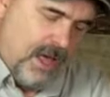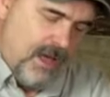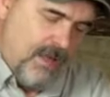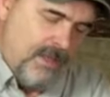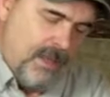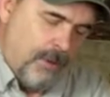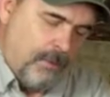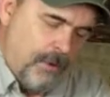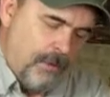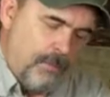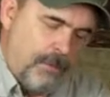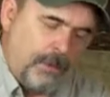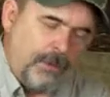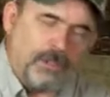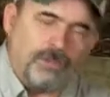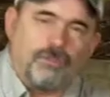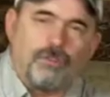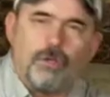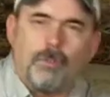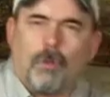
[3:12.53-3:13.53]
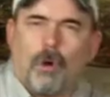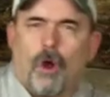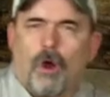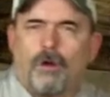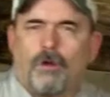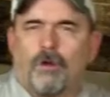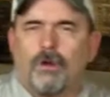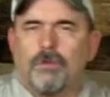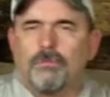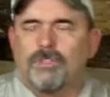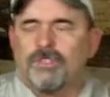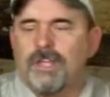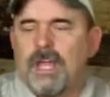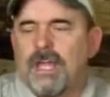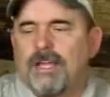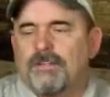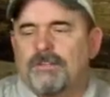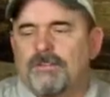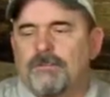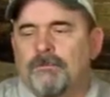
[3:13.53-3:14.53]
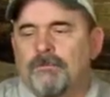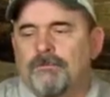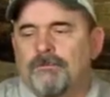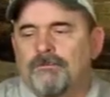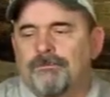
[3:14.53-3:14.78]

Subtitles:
And then we put the super hard chrome snakes.